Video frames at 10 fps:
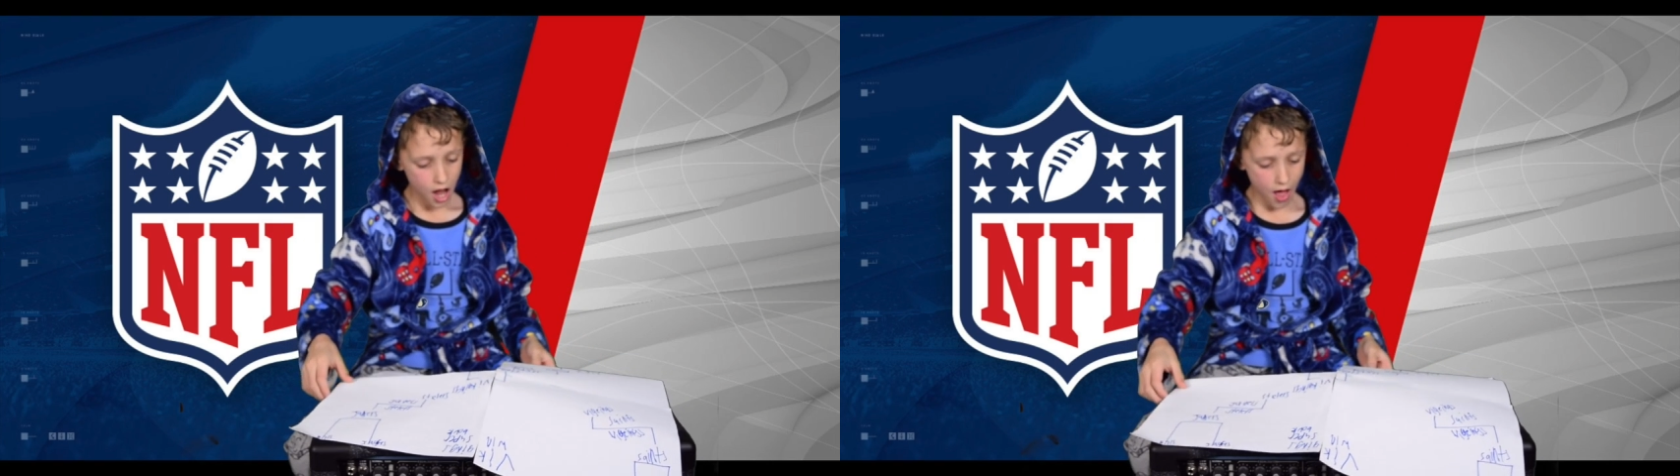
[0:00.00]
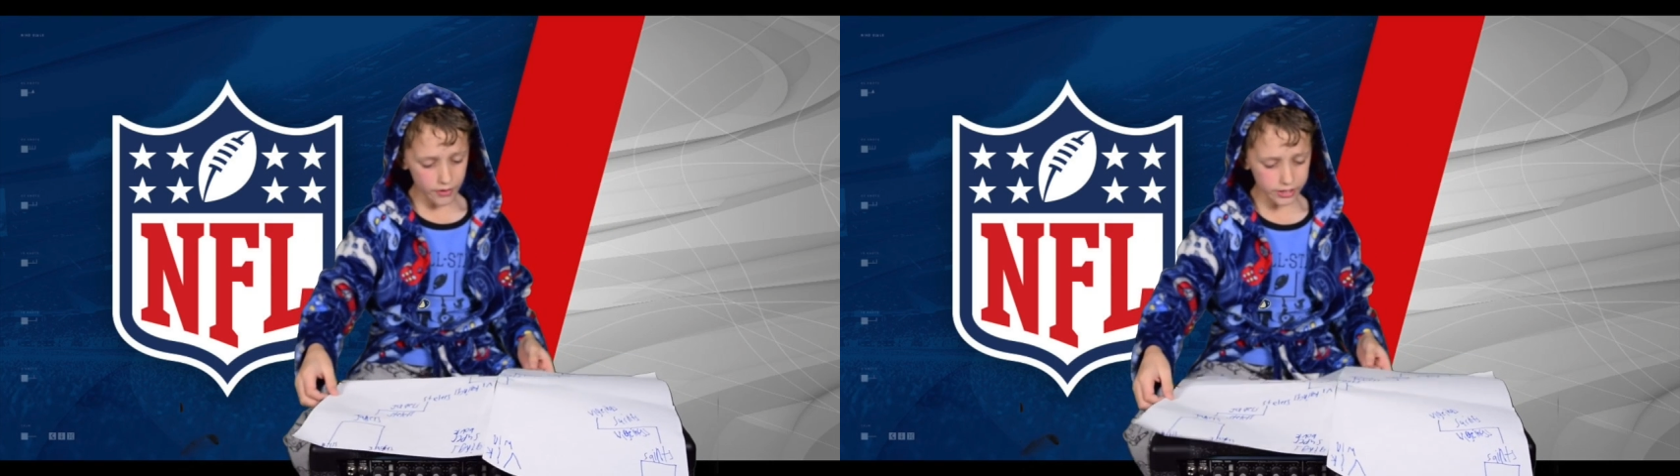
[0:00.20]

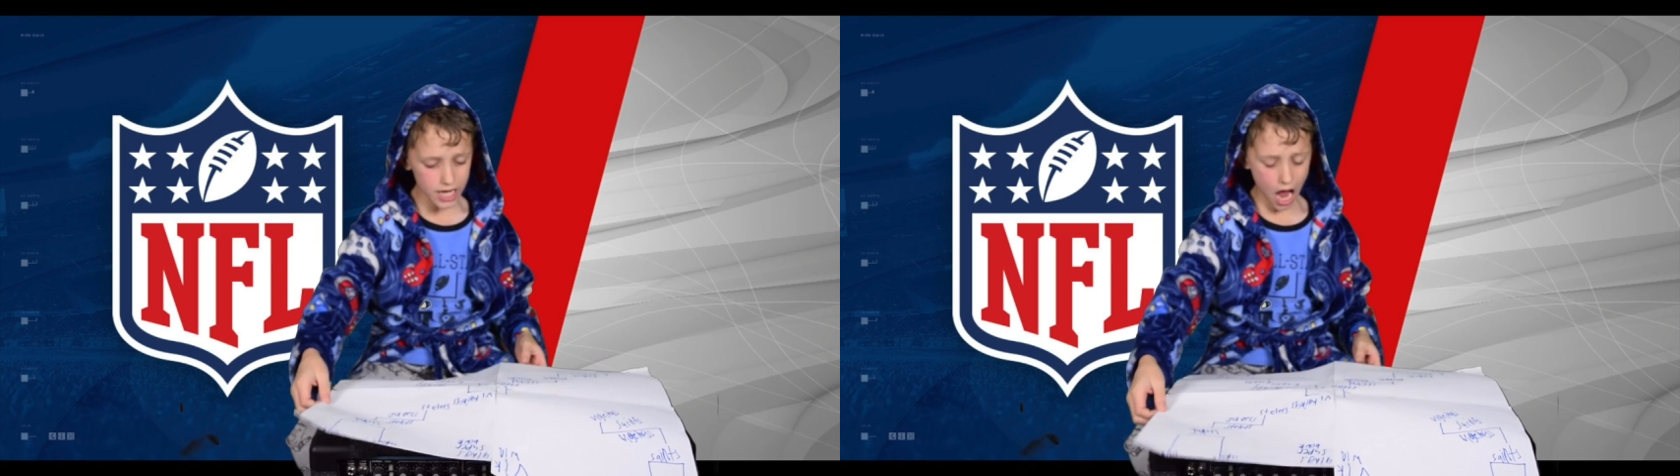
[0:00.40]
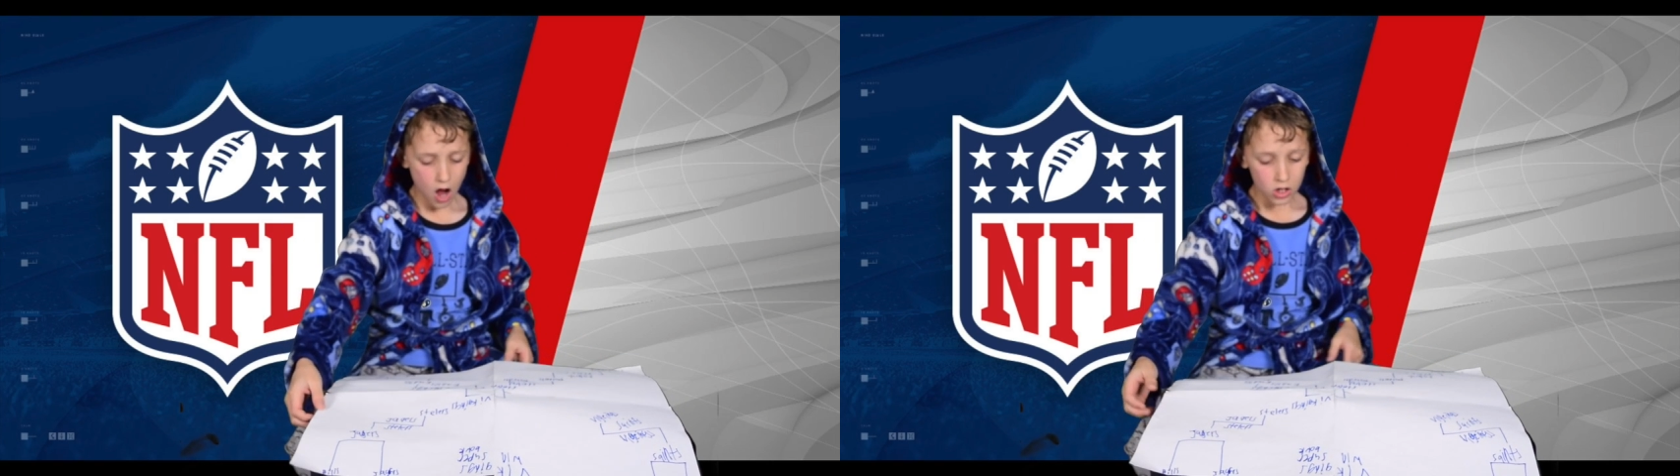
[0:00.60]
And then,
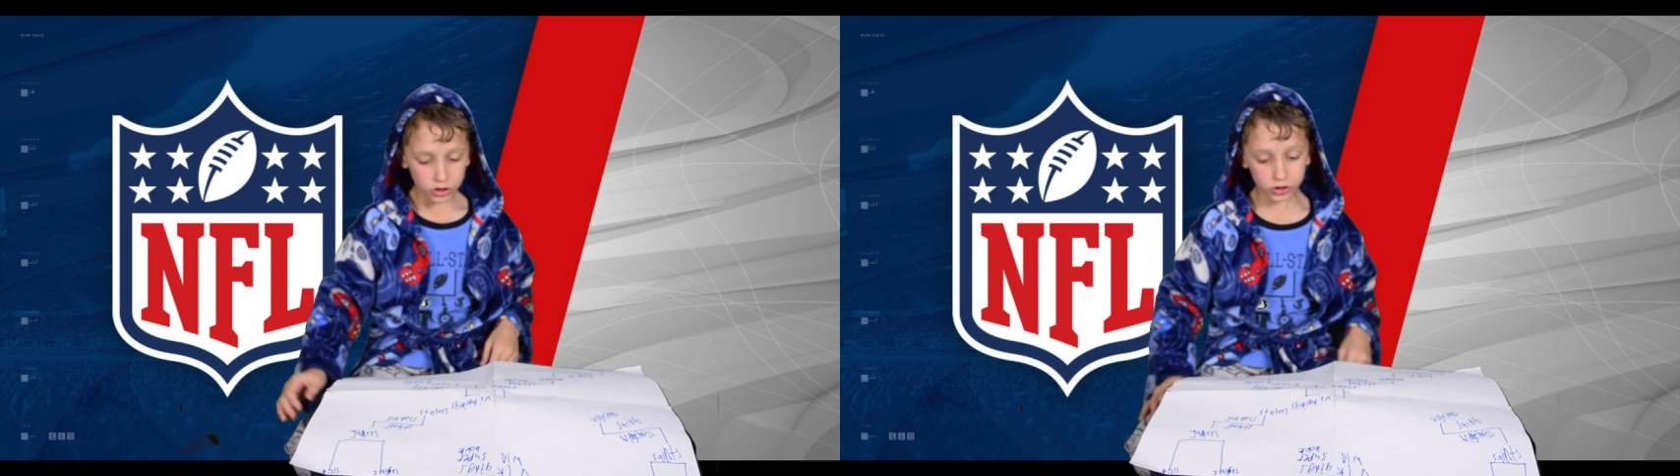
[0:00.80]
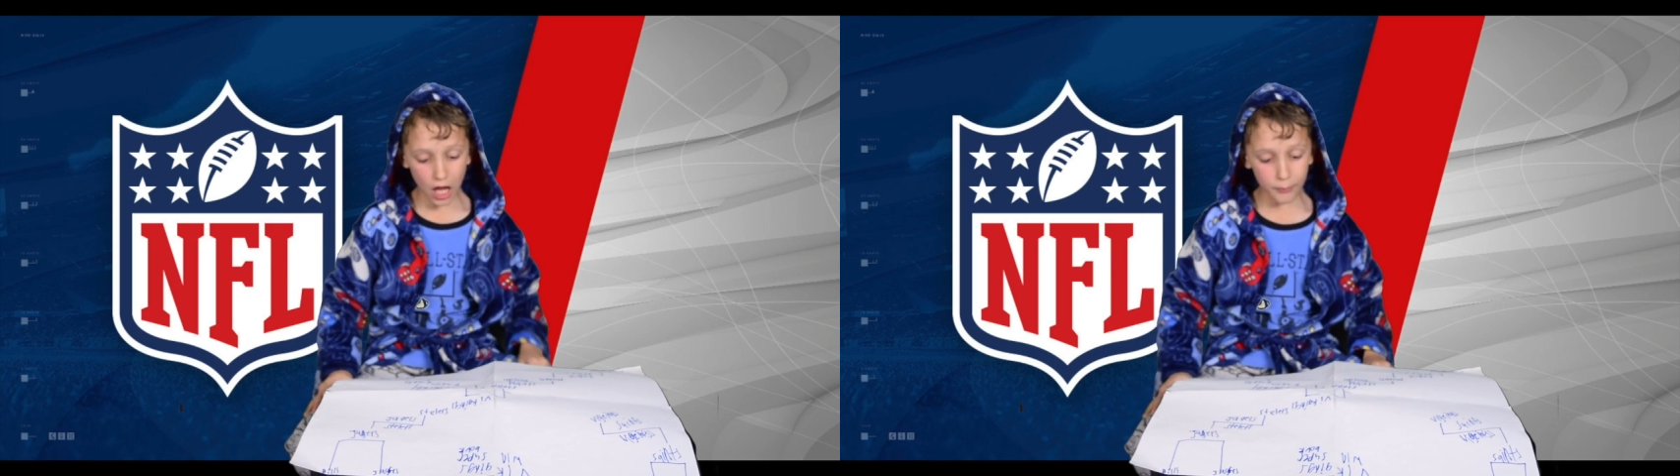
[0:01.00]
yeah,
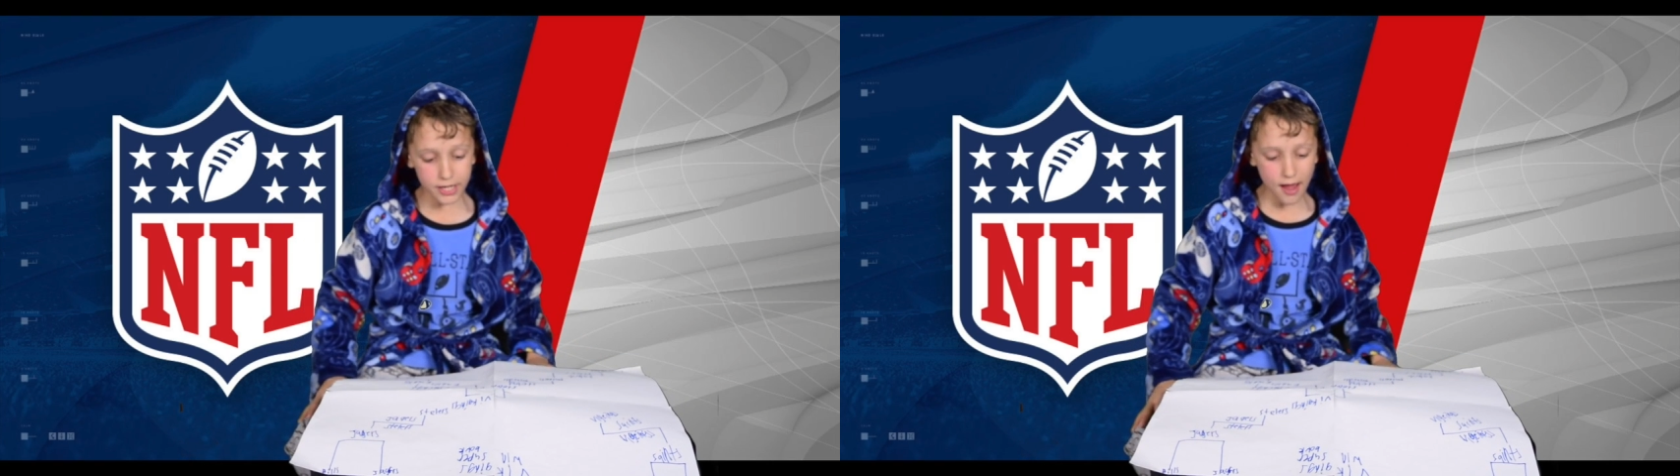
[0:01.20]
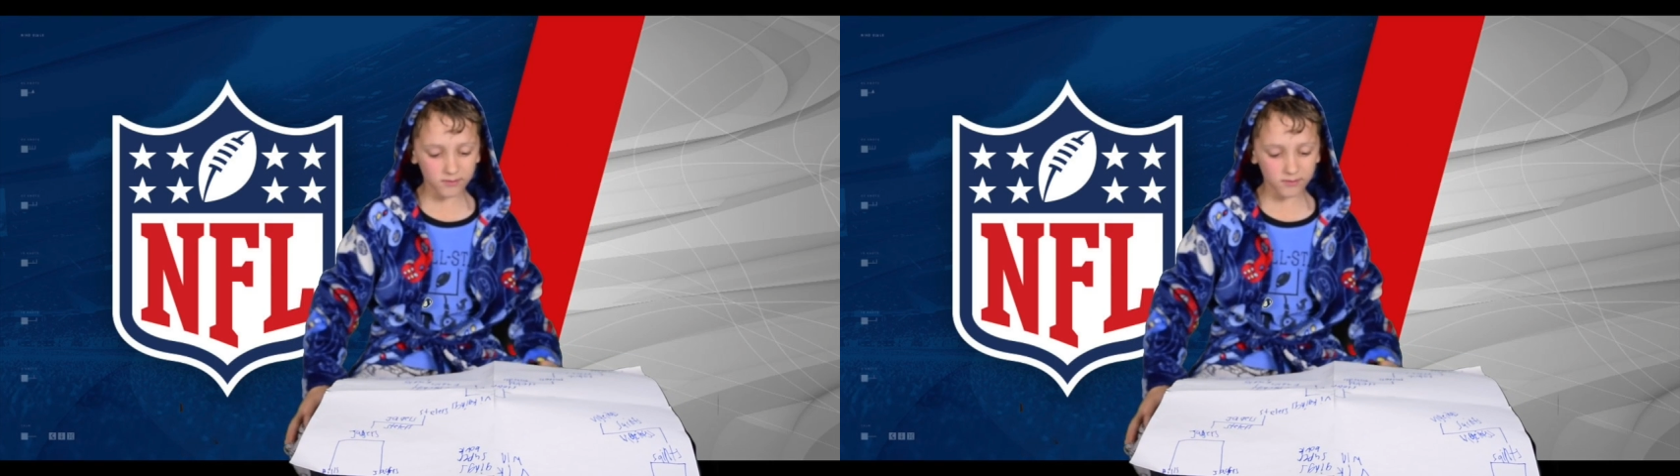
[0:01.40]
so now we